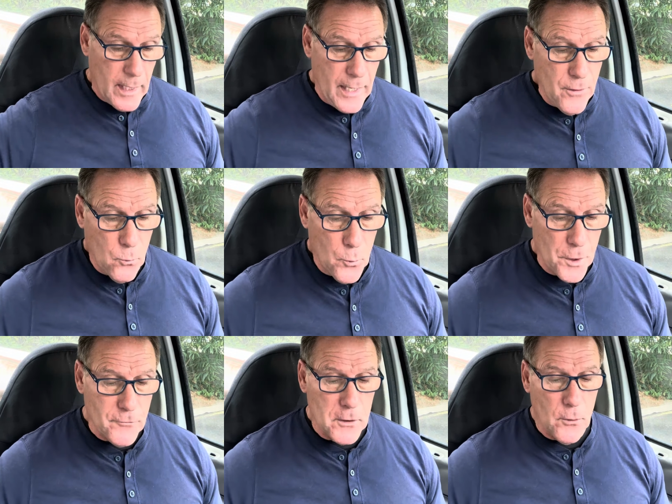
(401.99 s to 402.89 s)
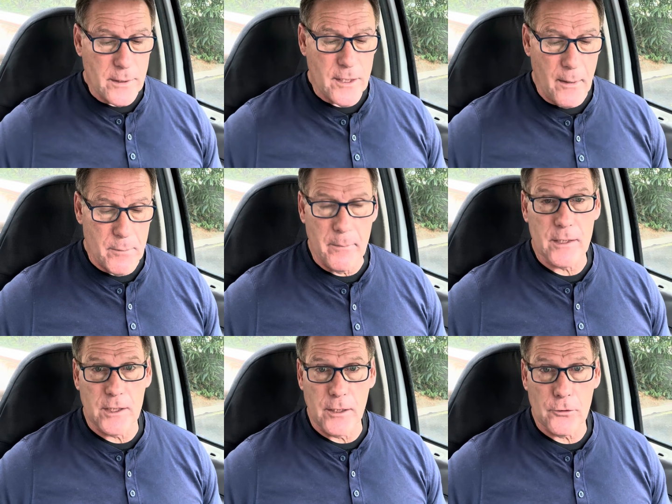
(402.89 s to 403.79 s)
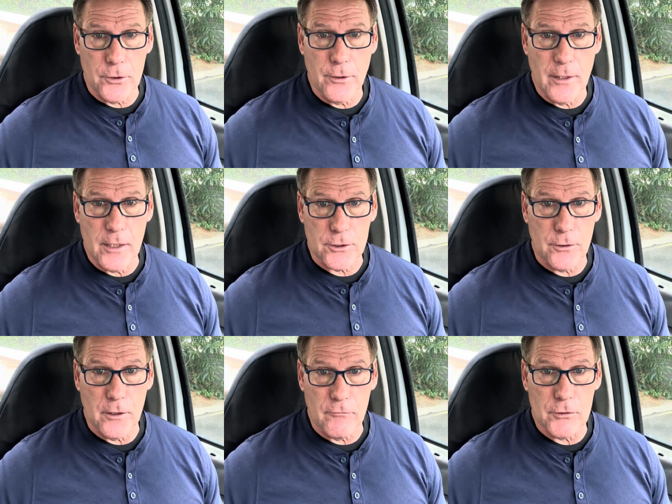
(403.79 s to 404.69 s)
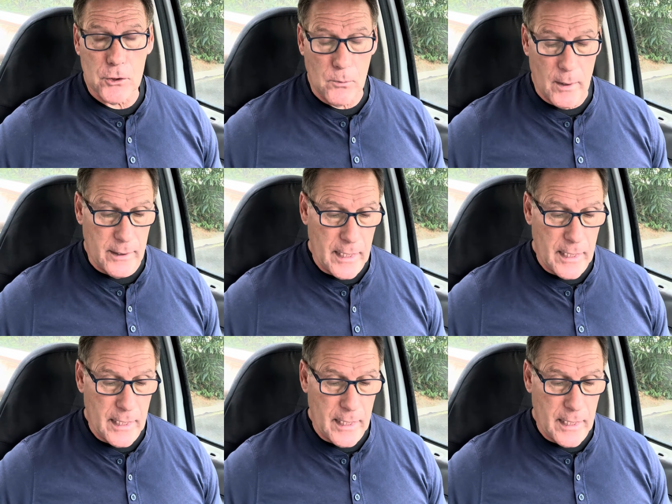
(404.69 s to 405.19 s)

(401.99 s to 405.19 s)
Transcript: And the word of the Lord came to me, Ezekiel 38, starting at verse 1.